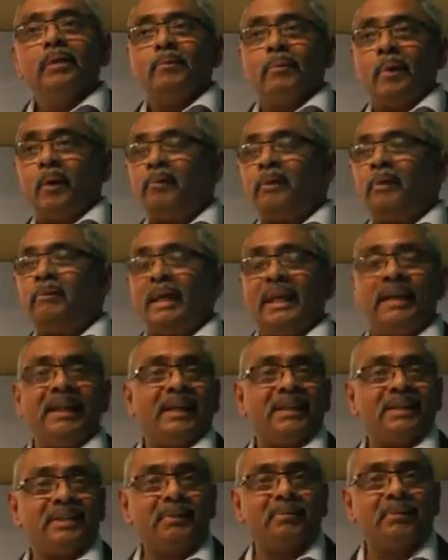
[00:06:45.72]
Probably many
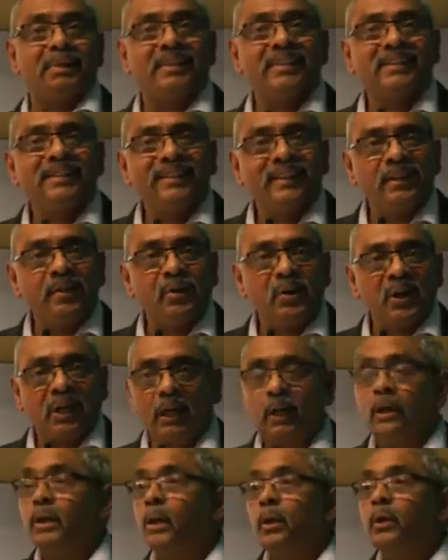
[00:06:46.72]
customers don't
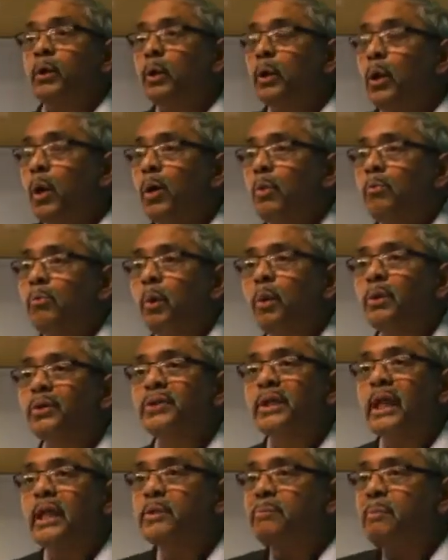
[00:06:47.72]
realize. Do you know most
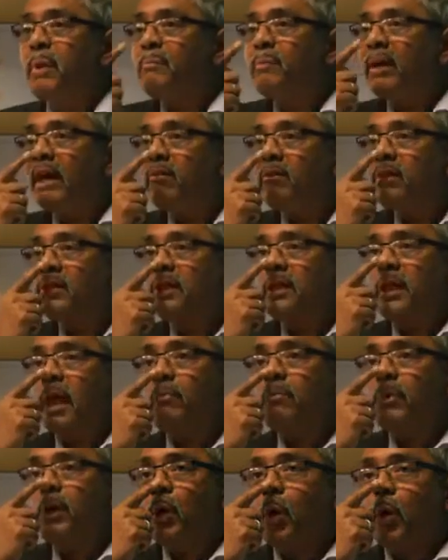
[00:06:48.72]
salespeople have a
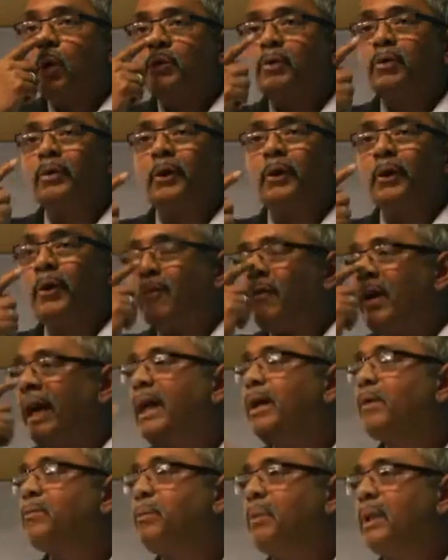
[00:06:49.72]
snub nose? Do you know
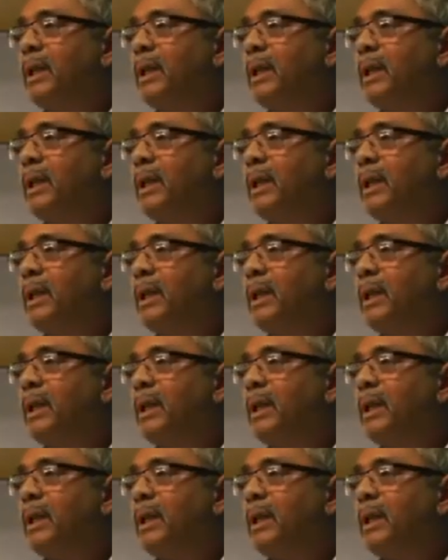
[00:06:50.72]
why?